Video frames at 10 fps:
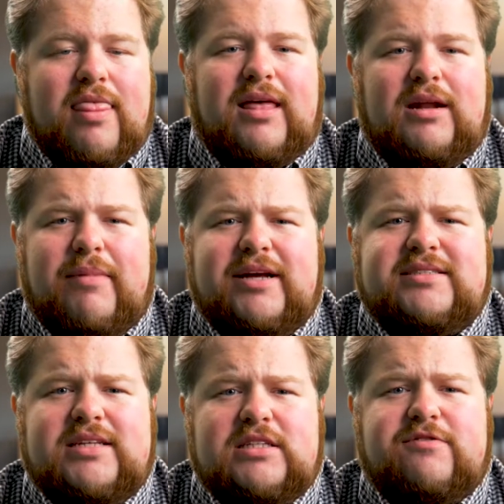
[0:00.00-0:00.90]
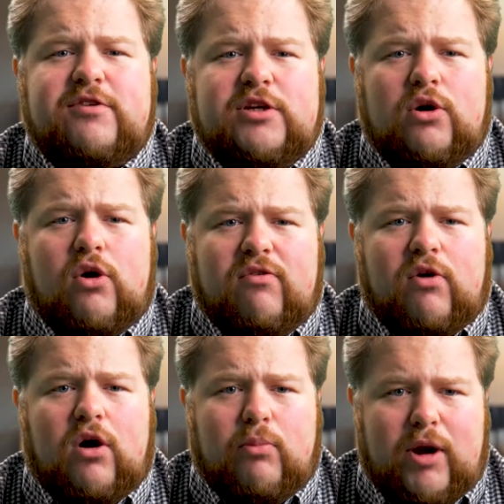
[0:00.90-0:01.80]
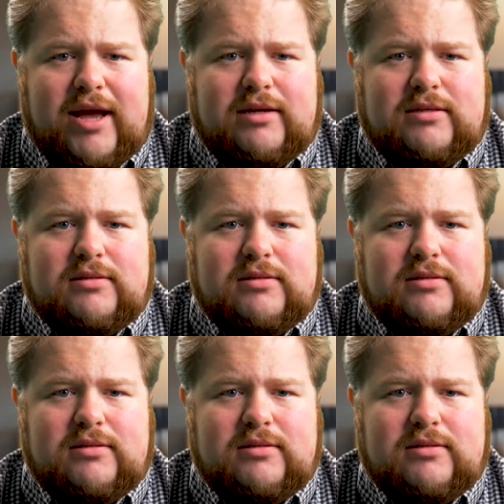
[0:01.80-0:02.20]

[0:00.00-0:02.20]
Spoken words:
that it makes sense for your overall brand.